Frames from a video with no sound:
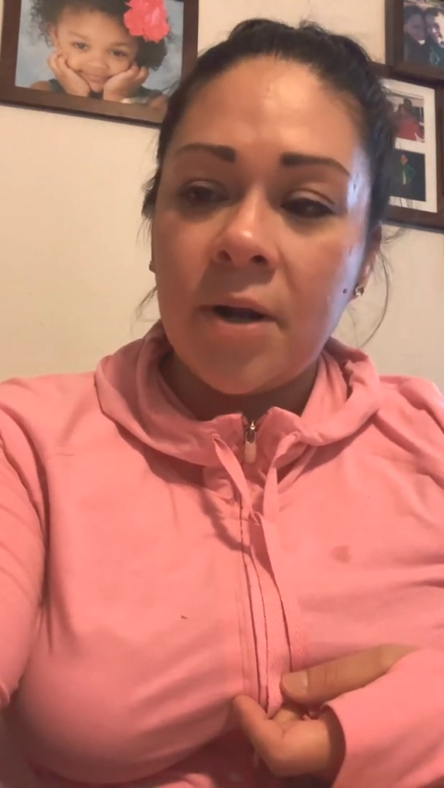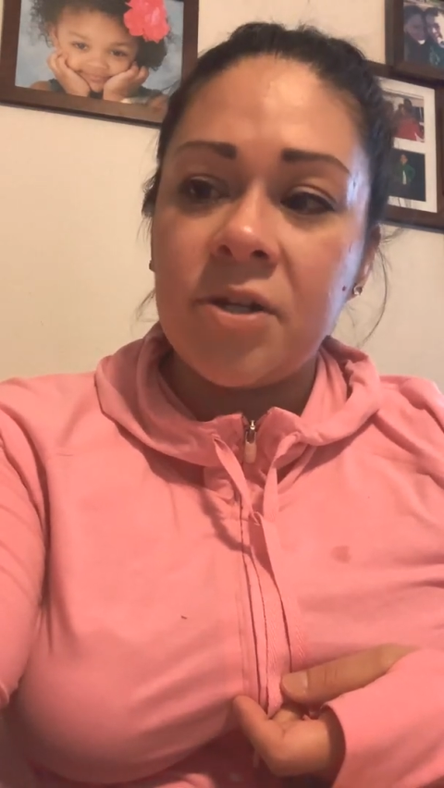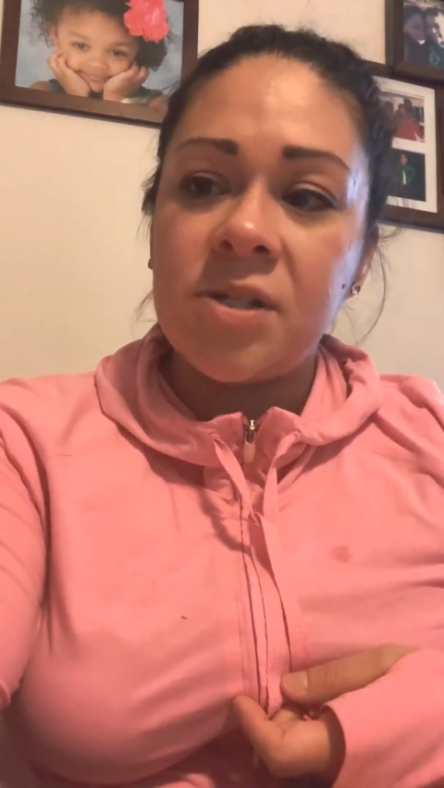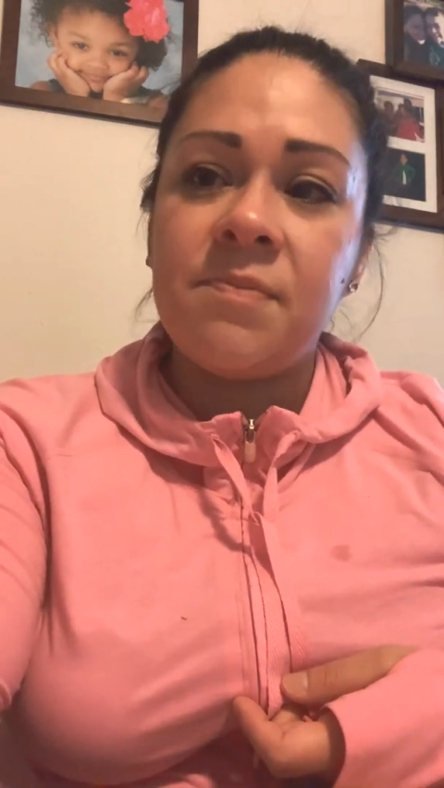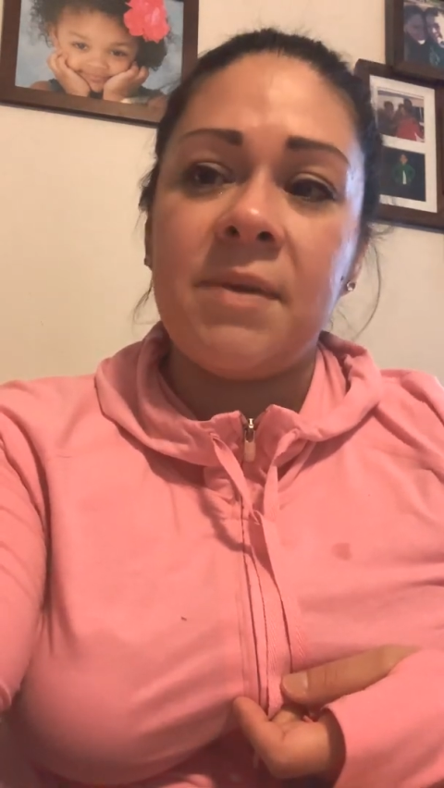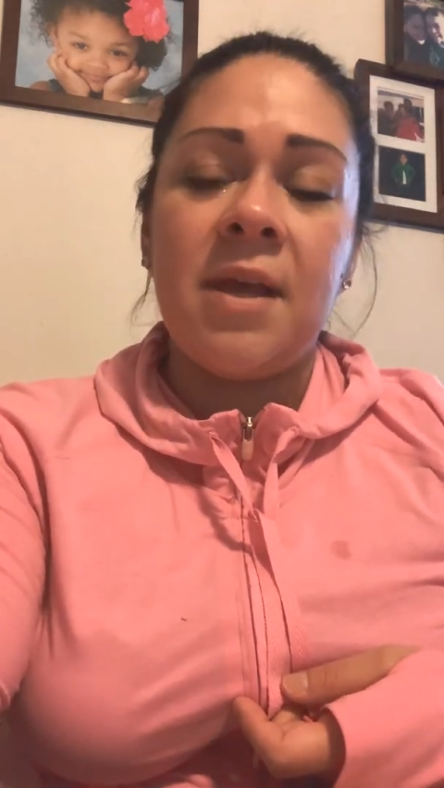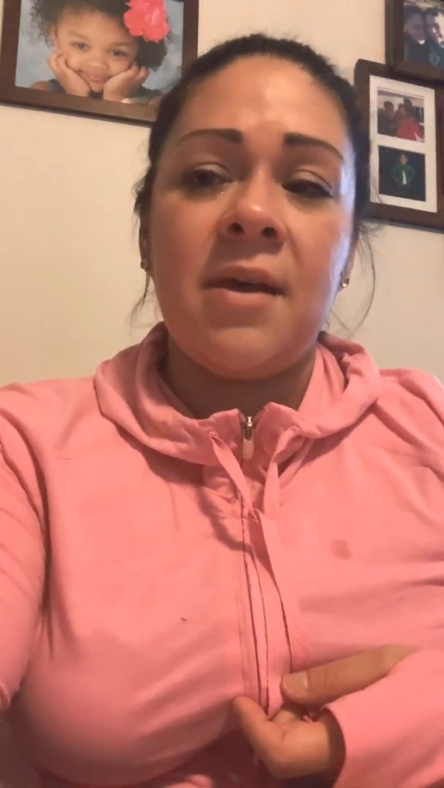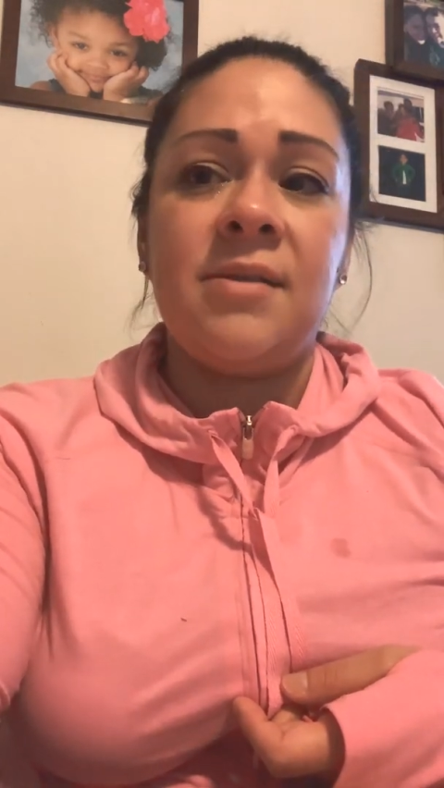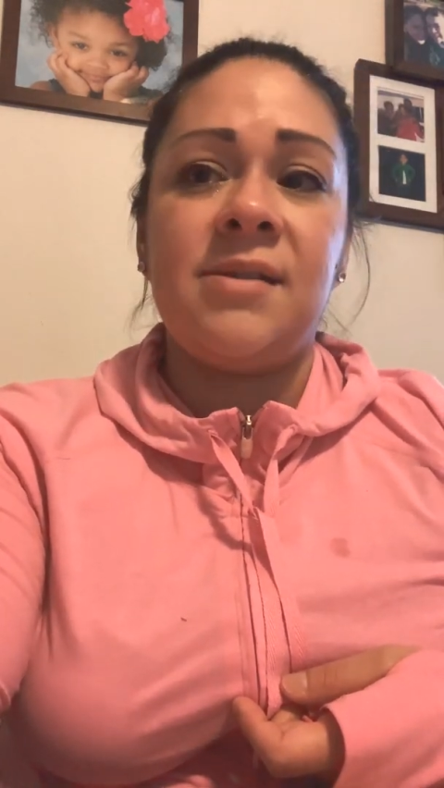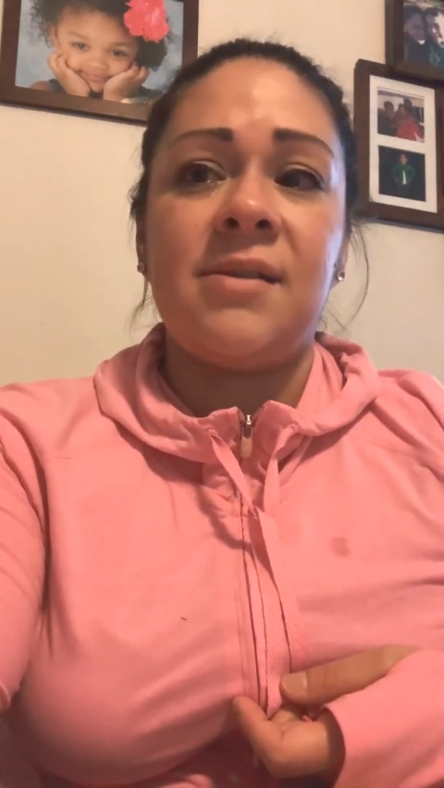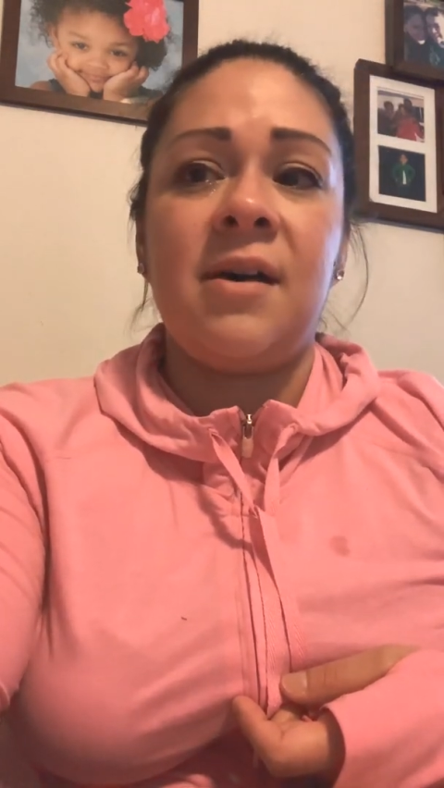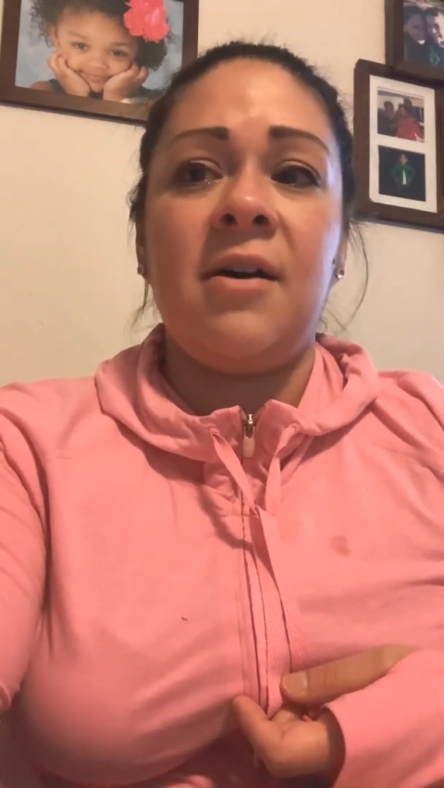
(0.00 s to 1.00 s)
just
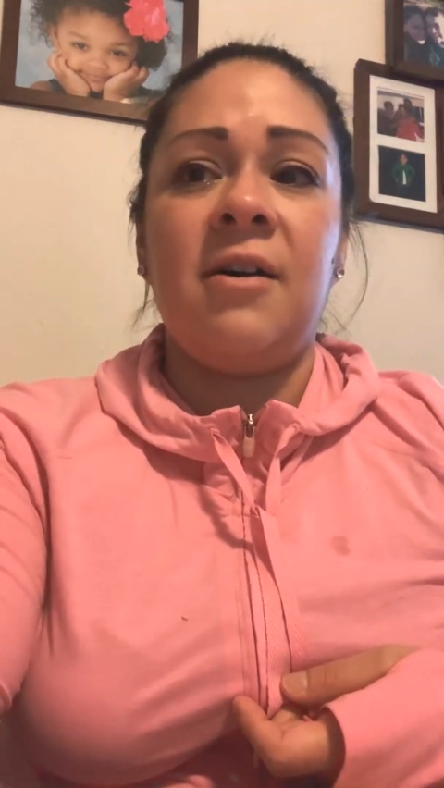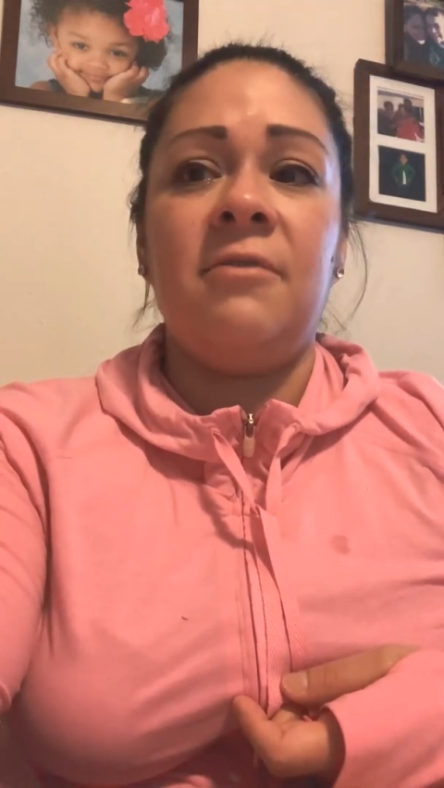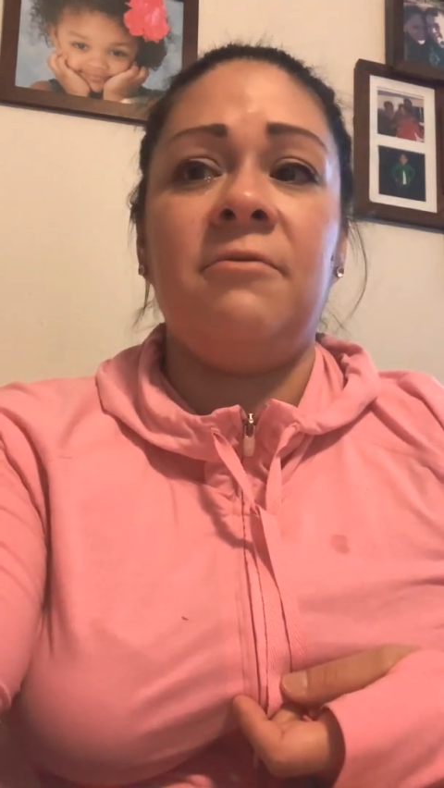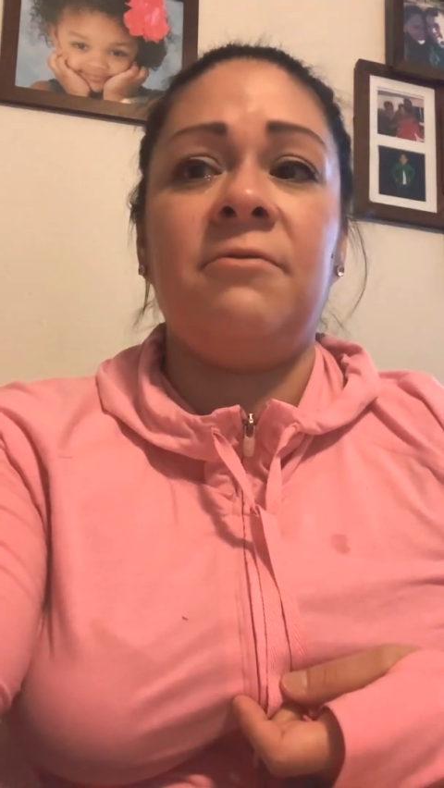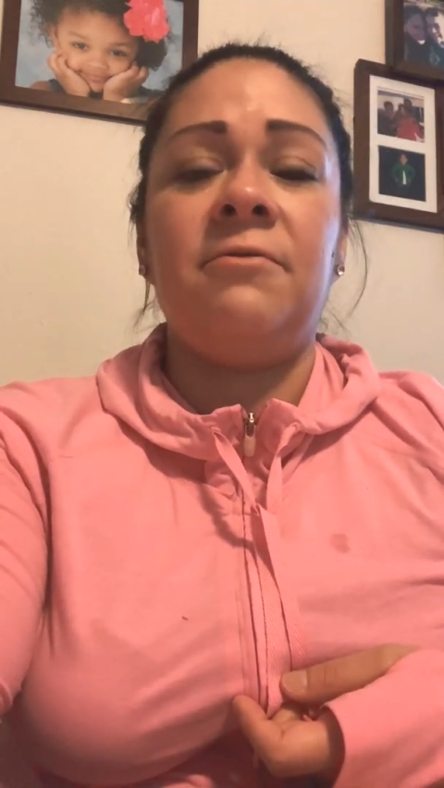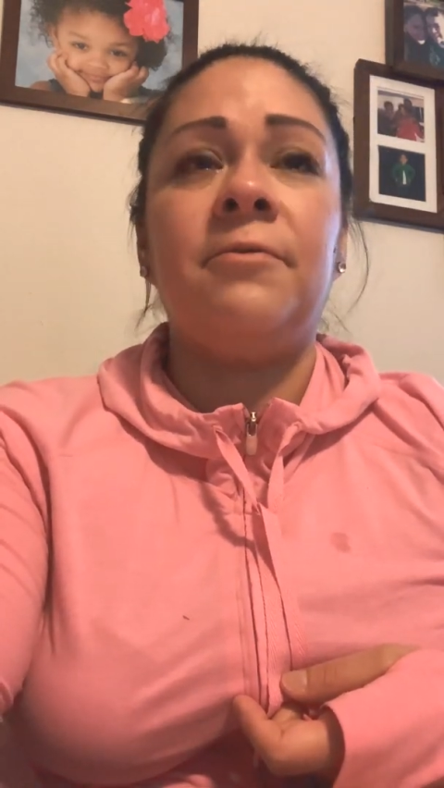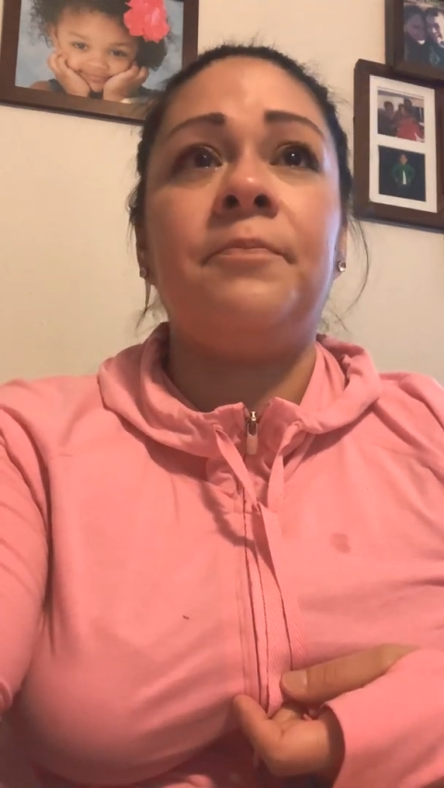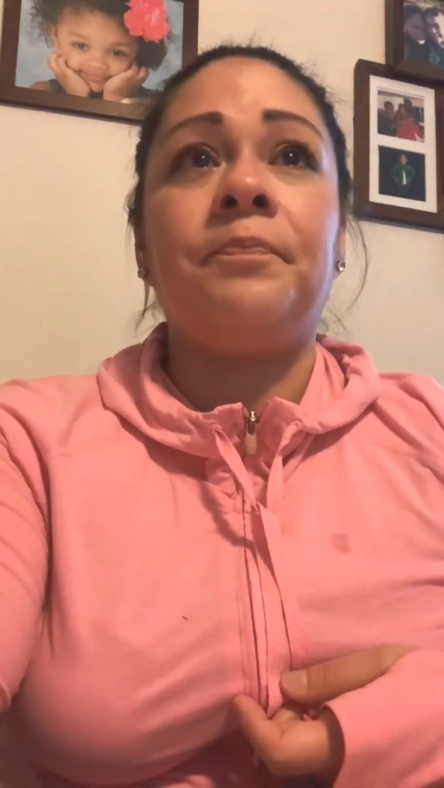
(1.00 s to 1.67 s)
because of